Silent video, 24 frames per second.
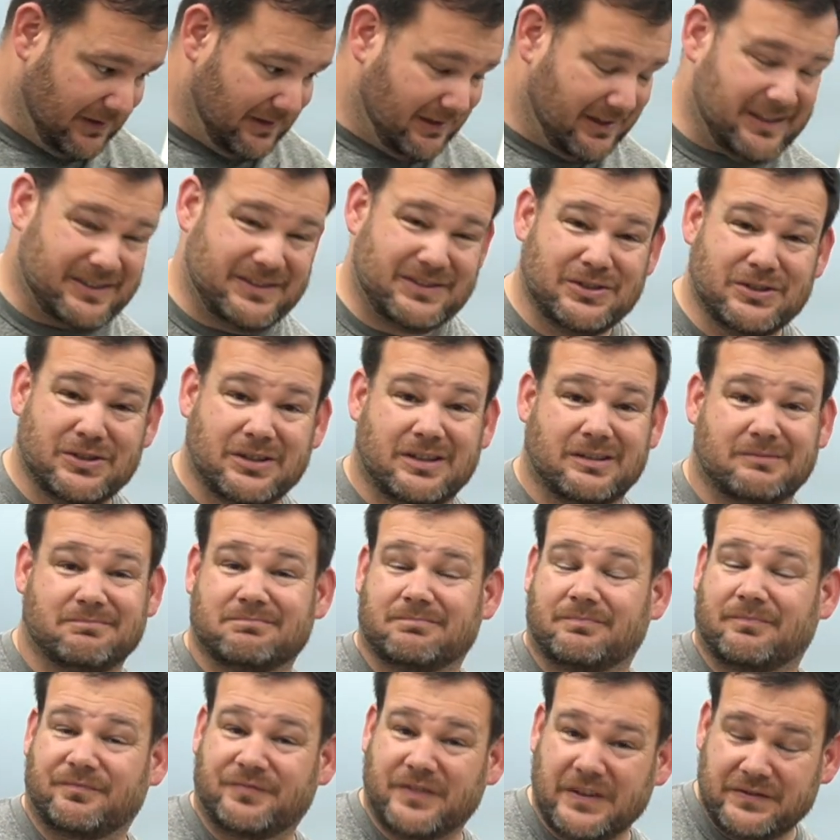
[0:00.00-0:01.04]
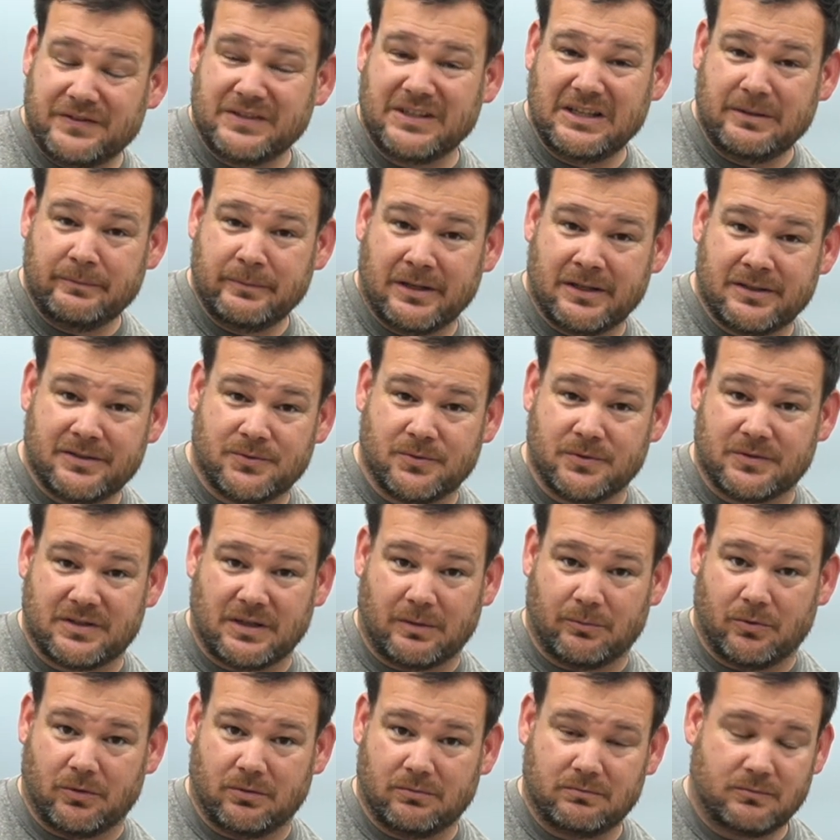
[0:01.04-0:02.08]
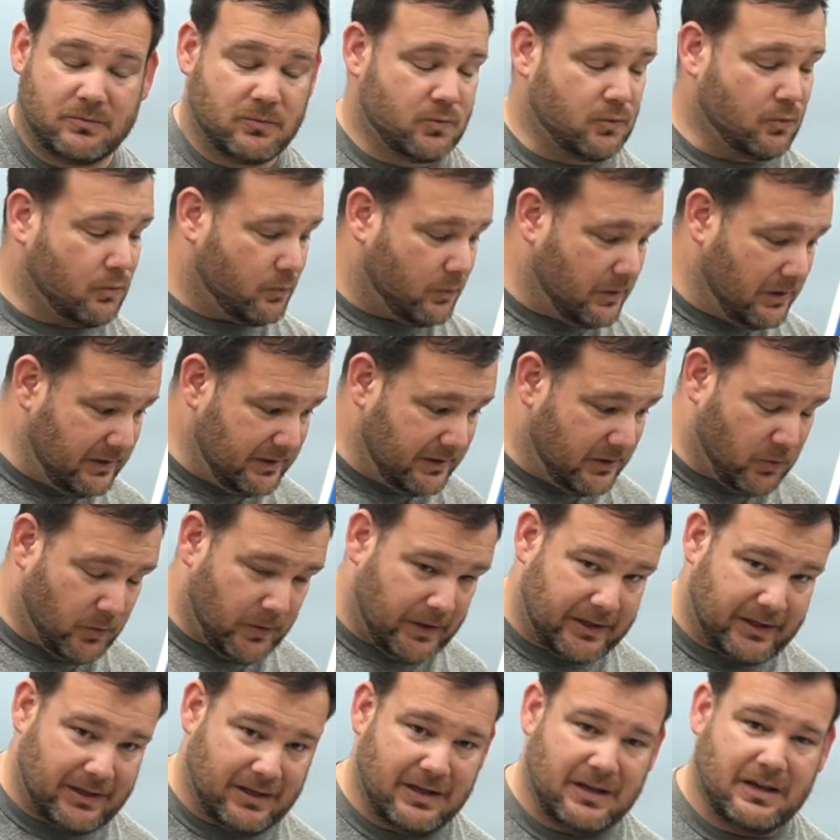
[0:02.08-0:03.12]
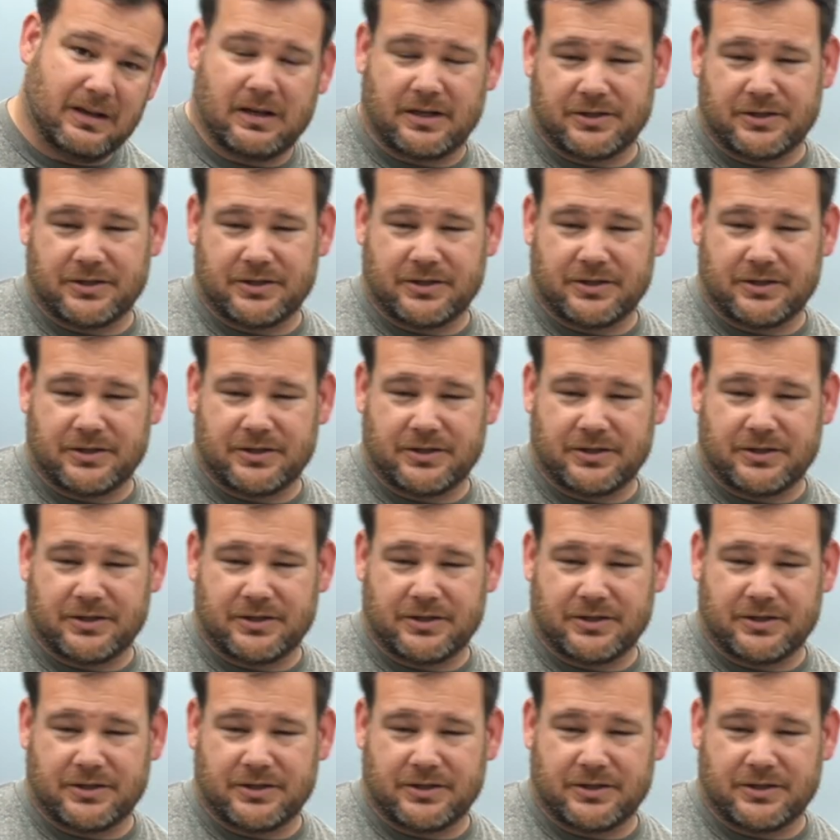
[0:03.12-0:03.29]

It took 15 minutes to assemble, really quick.